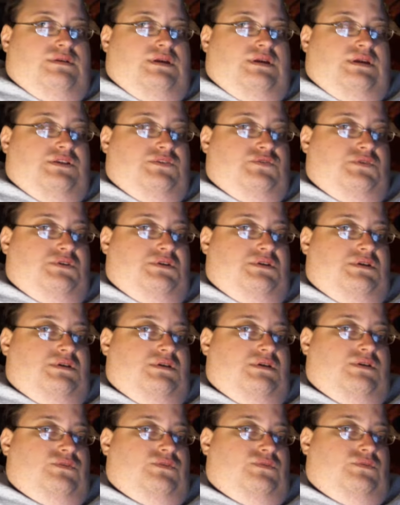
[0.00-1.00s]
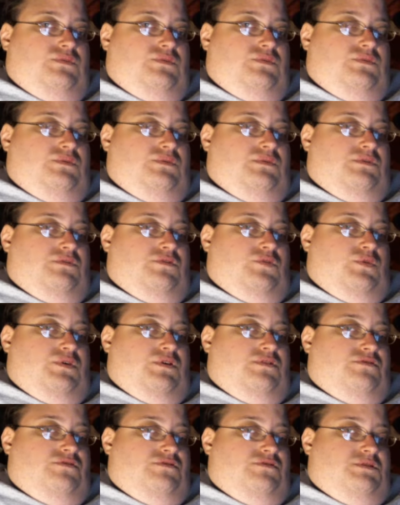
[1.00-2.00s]
entry into the
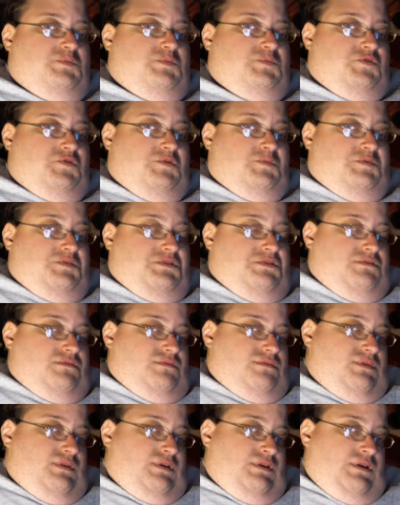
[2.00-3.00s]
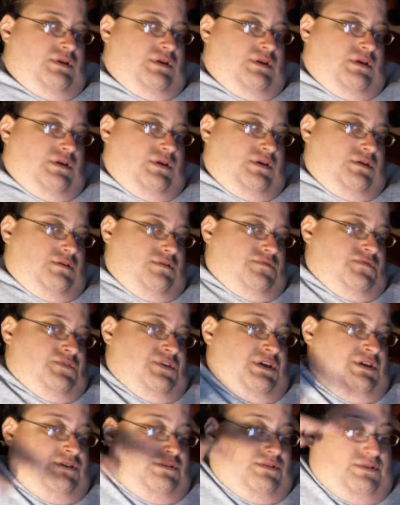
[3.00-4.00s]
300 subscription of
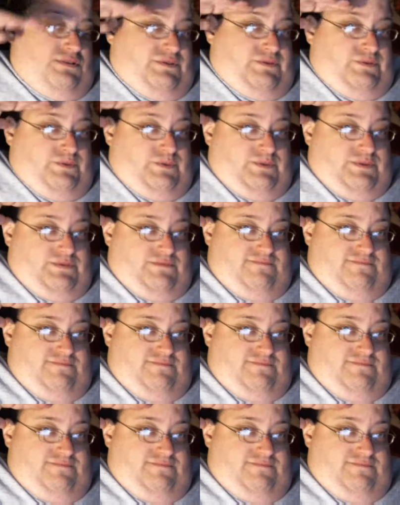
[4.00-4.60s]
King Joe.